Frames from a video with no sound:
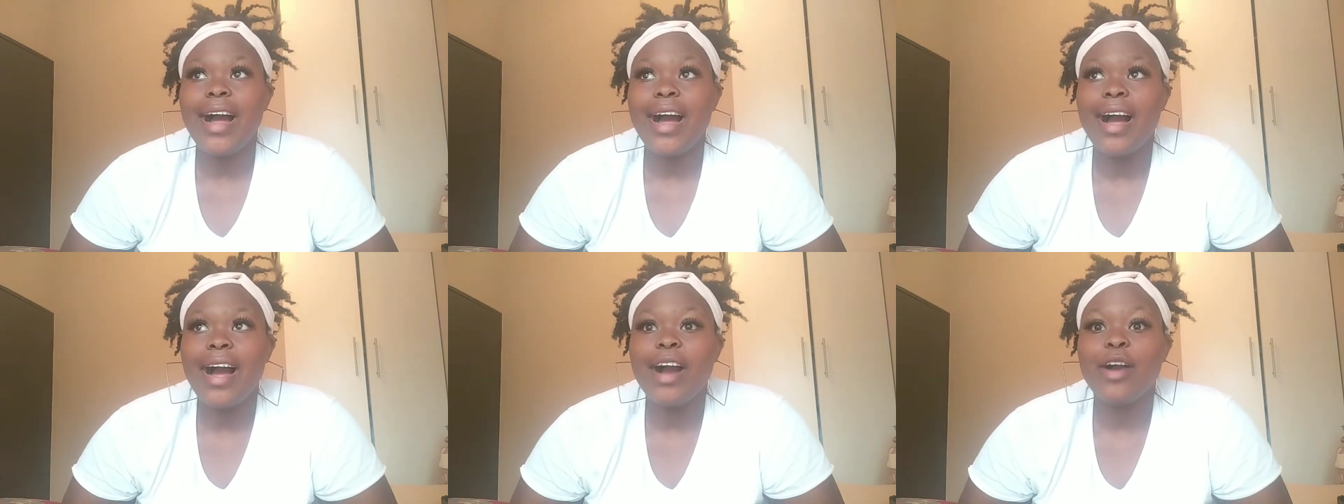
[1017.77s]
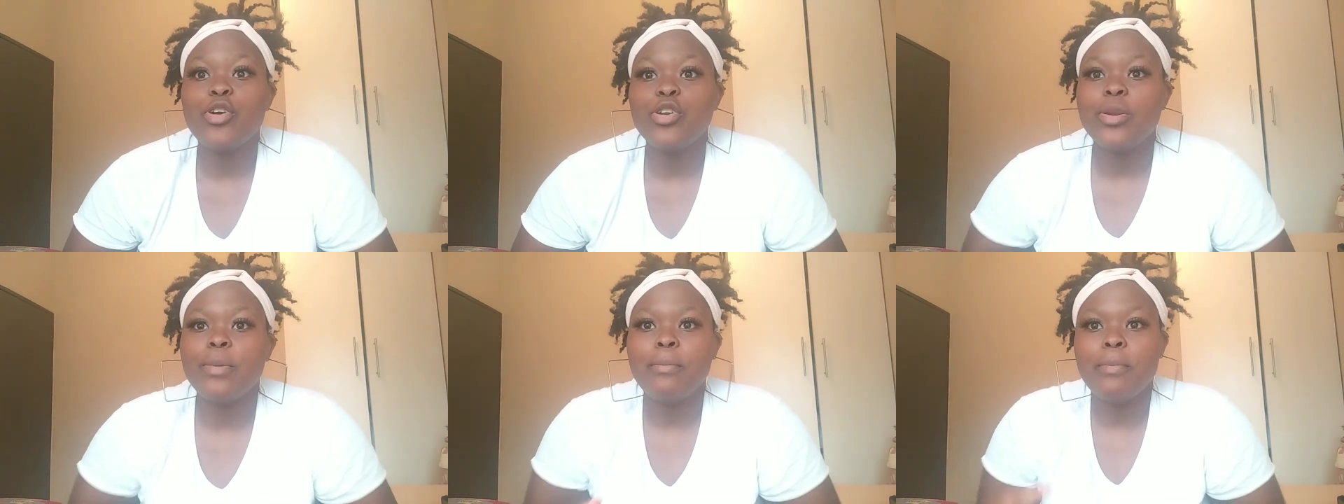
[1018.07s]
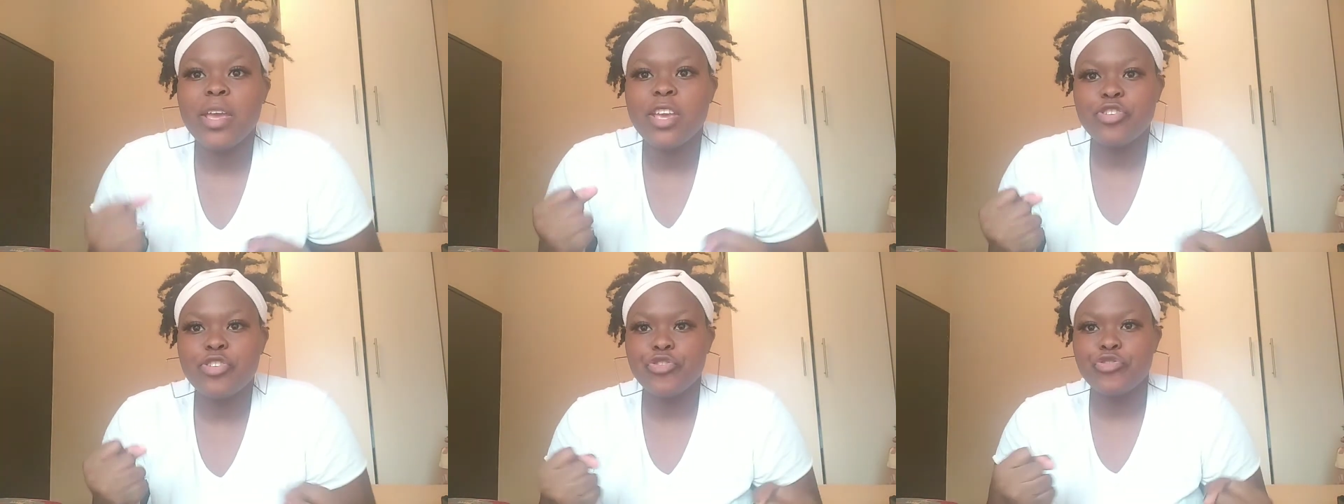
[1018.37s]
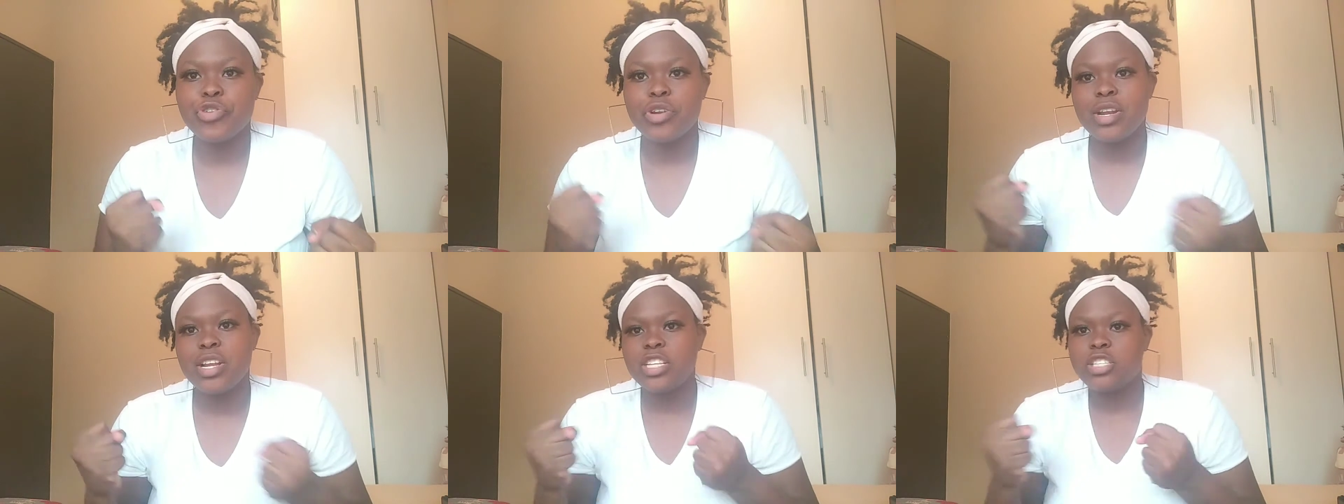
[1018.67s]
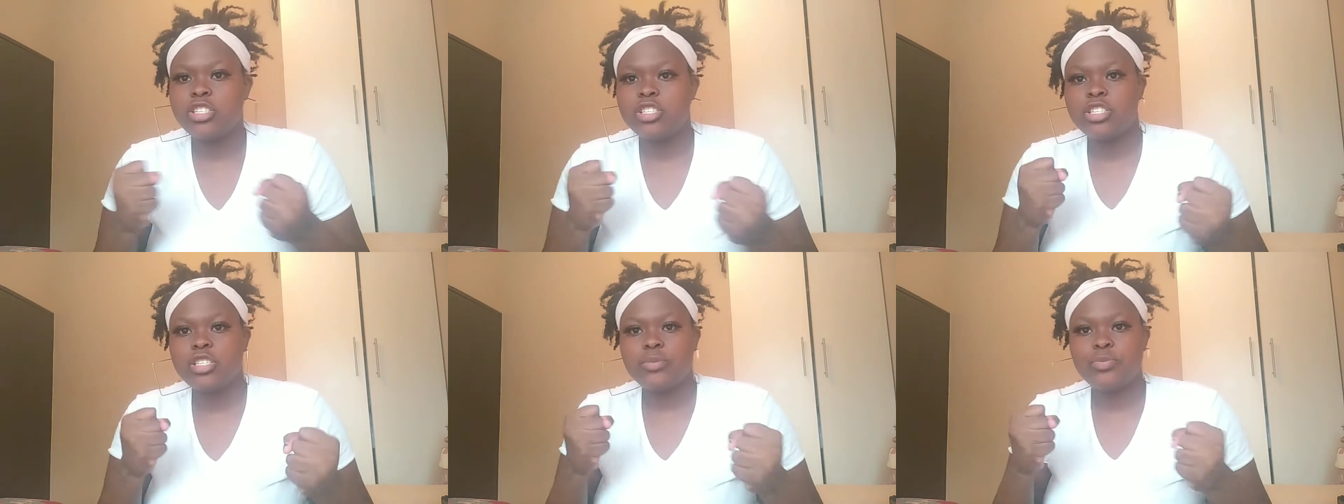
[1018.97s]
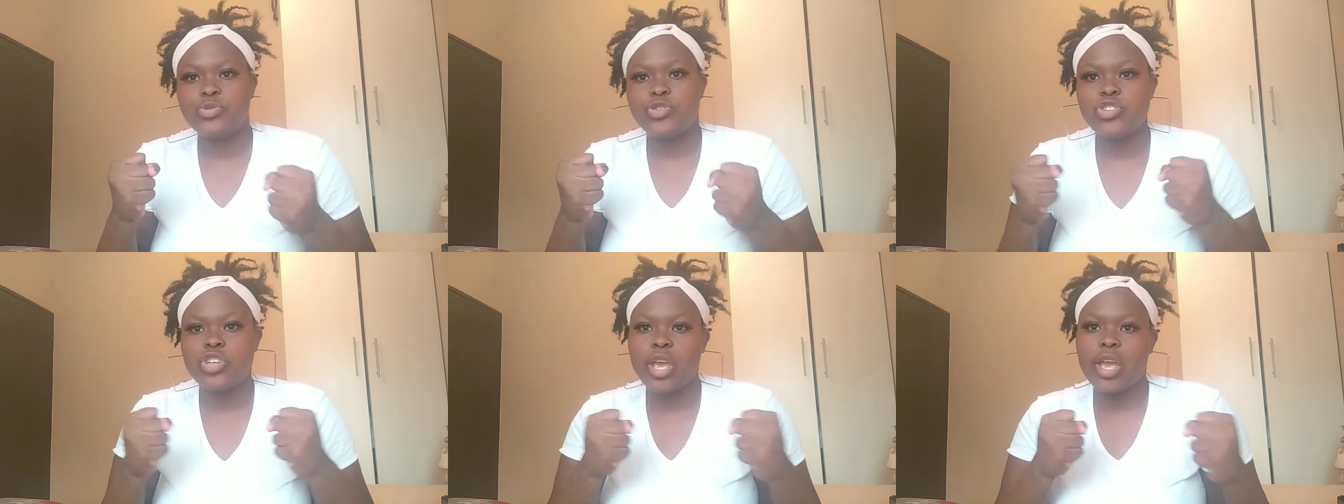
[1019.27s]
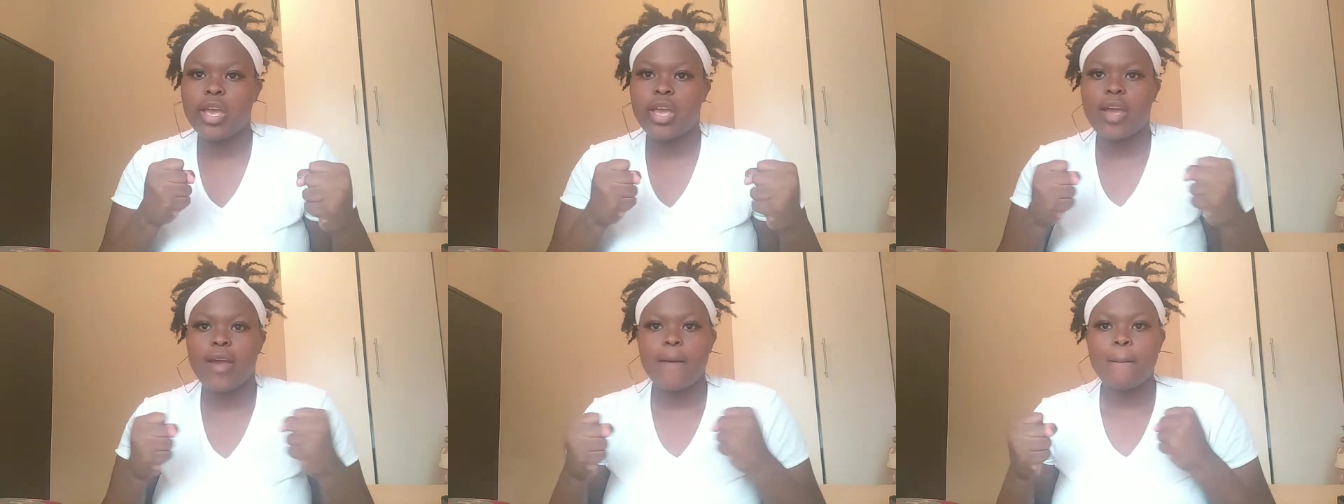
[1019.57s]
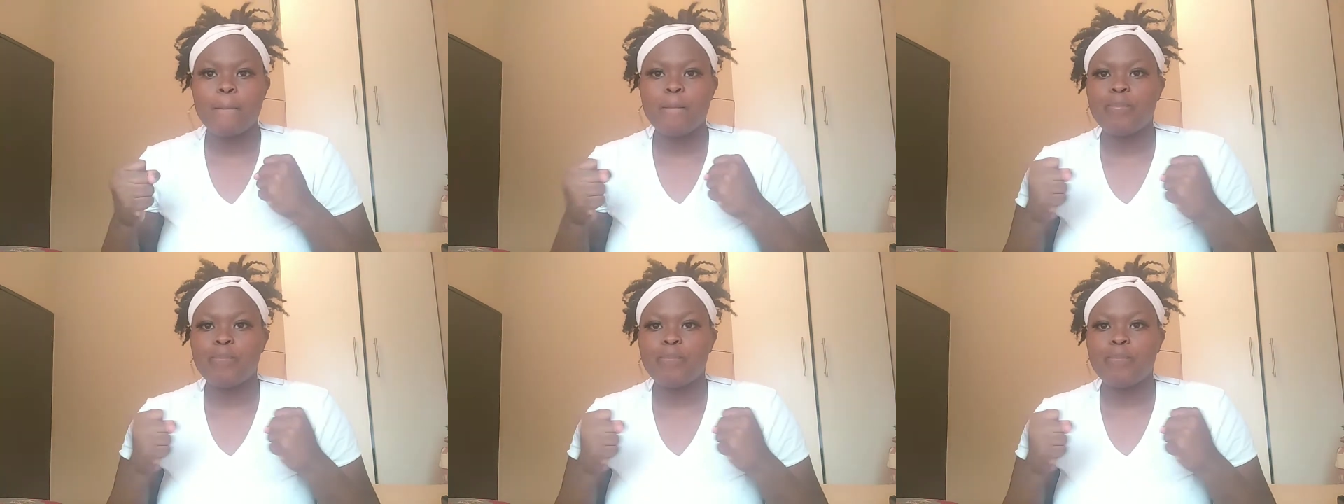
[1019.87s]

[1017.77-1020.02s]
are gonna make your relationship shake.